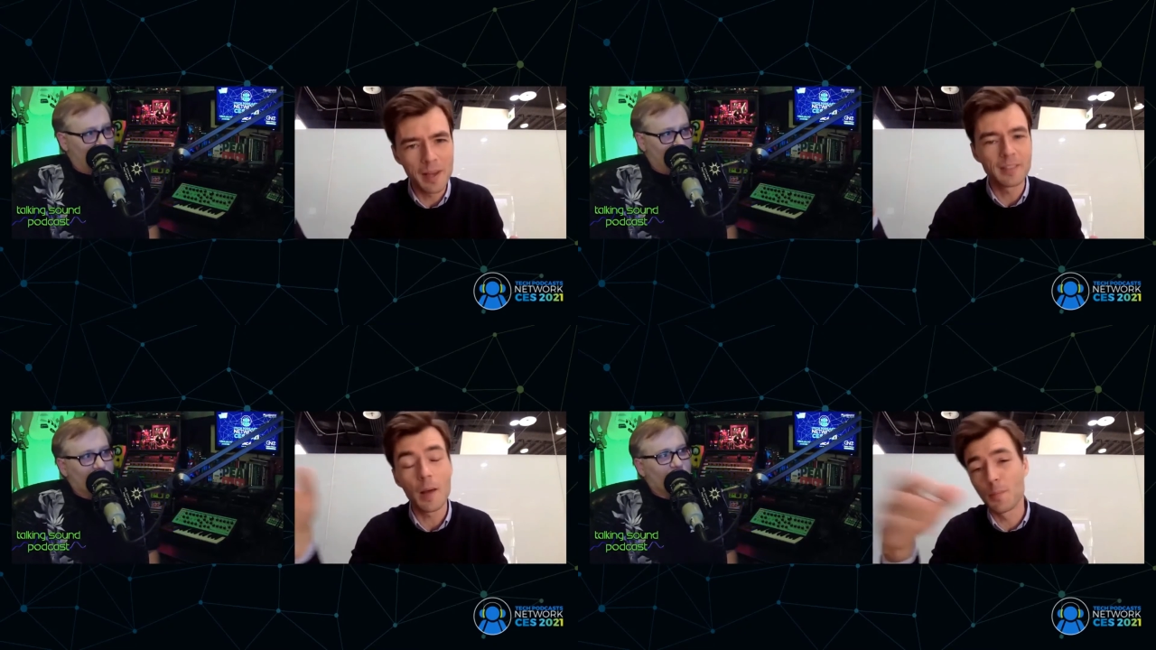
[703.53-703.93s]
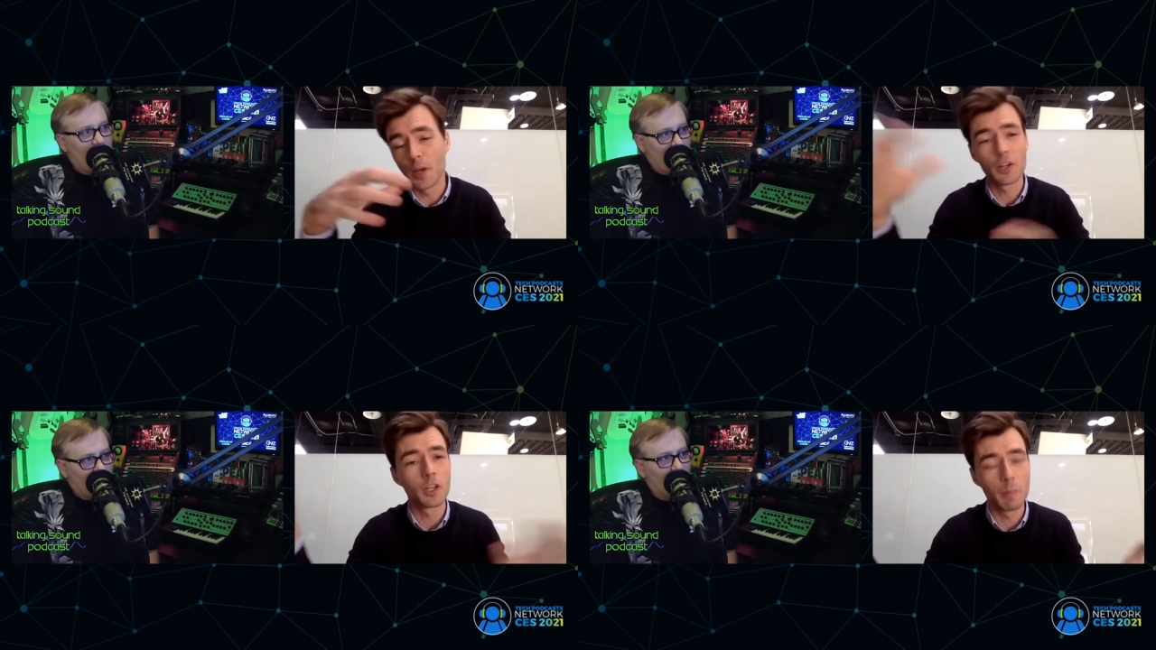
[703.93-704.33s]
Speaker 1: make that
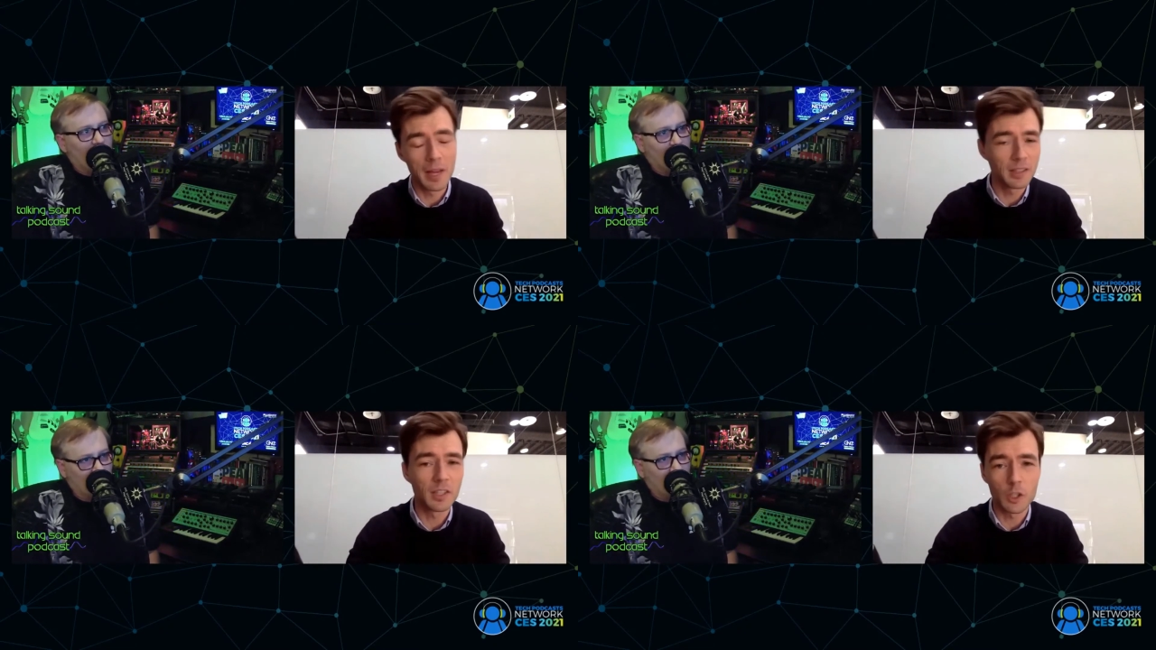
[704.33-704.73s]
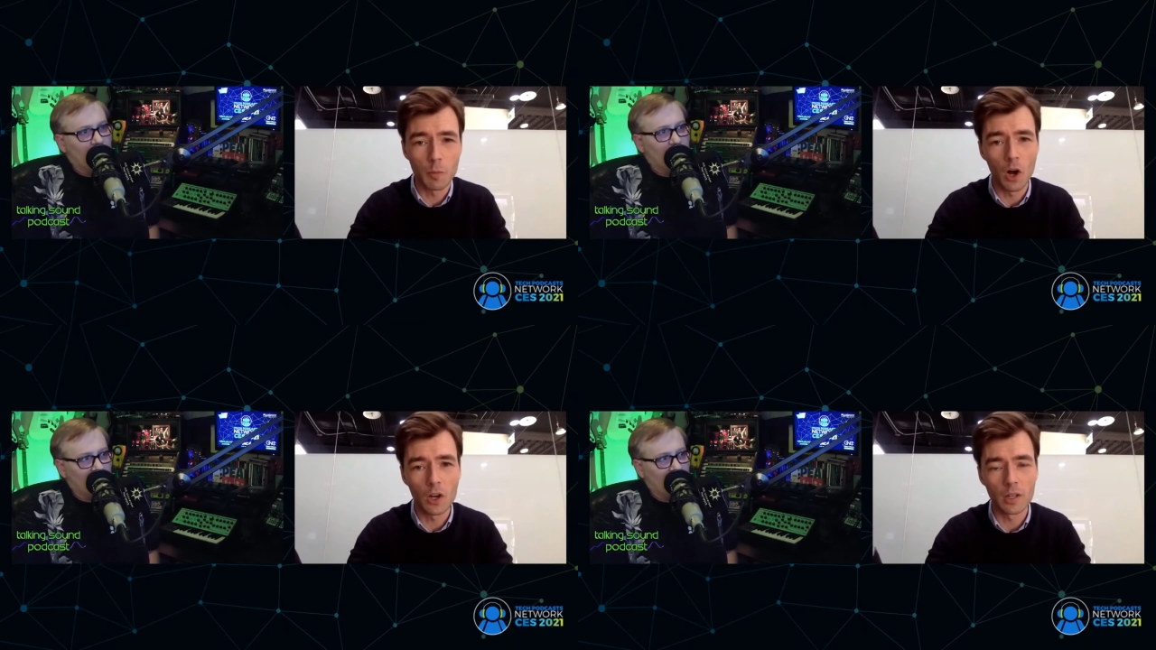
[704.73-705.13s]
bigger, make this
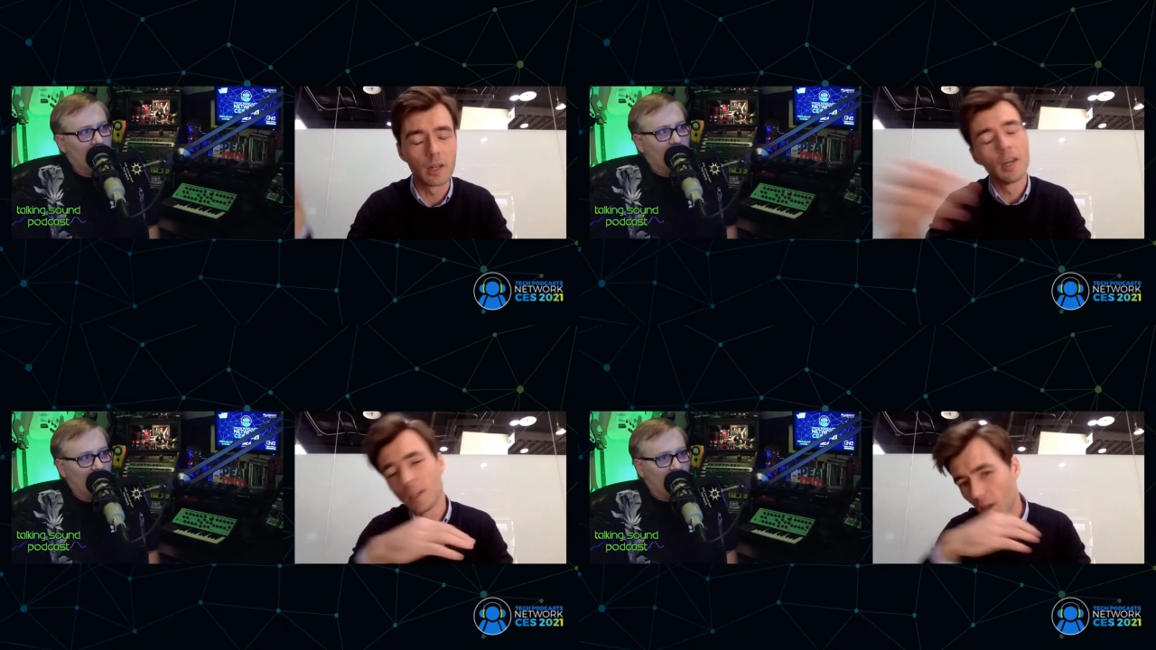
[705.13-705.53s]
smaller.